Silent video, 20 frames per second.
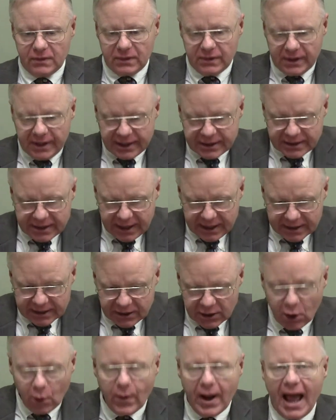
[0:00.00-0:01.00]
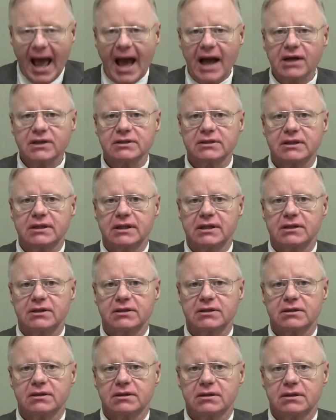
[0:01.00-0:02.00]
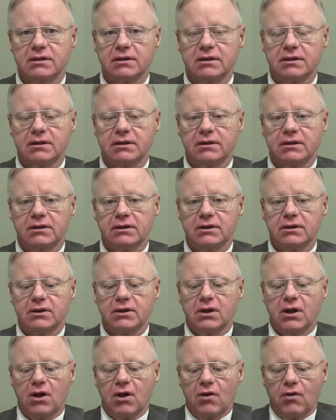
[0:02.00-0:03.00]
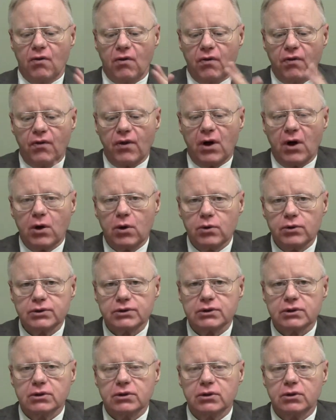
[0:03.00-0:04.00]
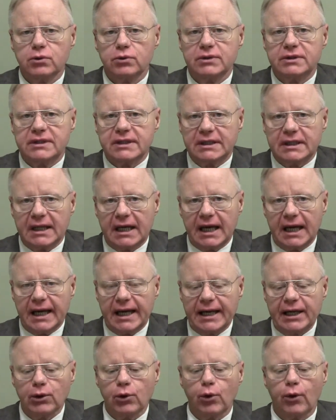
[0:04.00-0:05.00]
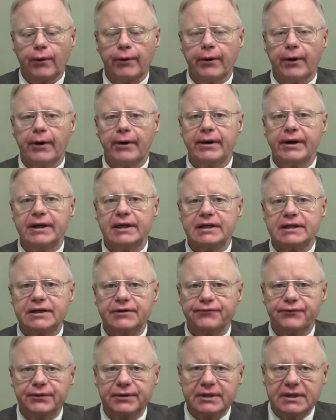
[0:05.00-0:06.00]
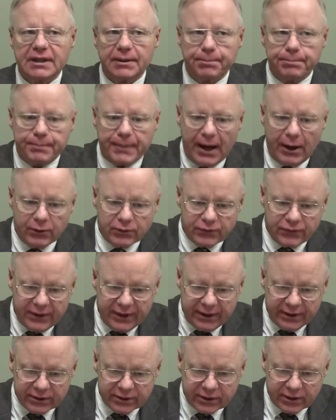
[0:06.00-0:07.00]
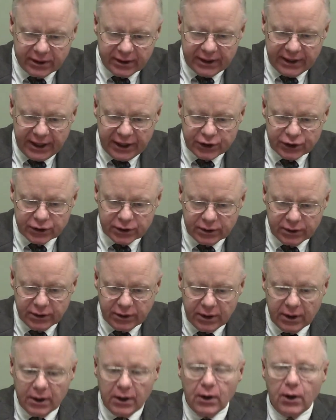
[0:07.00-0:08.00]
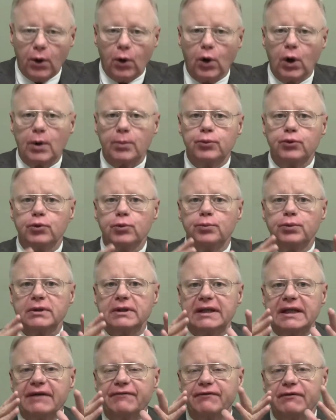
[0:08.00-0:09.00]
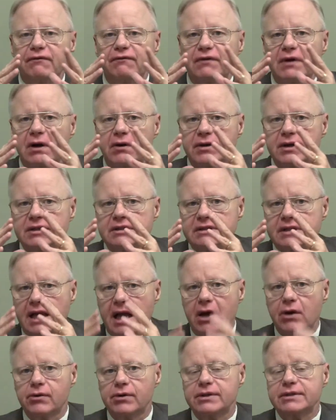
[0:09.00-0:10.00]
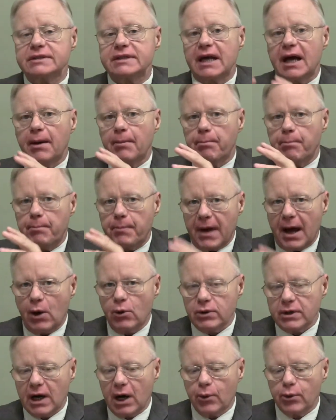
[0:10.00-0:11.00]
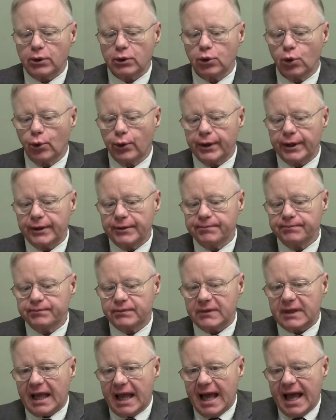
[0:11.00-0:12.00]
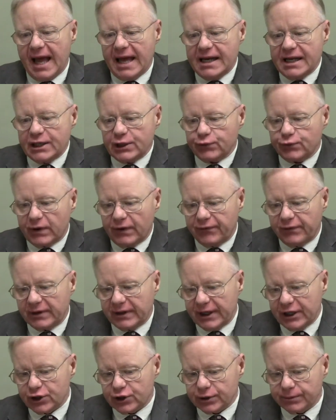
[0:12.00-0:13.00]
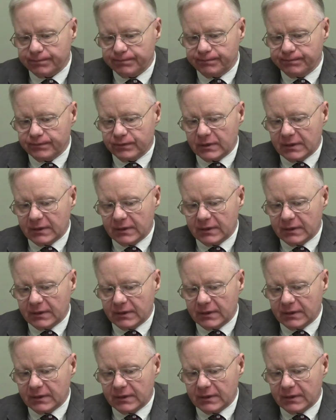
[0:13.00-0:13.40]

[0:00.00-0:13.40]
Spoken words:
This is no accident. Those who deny or are indifferent about the Incarnation, or who believe in various errors about our Lord and His revelation,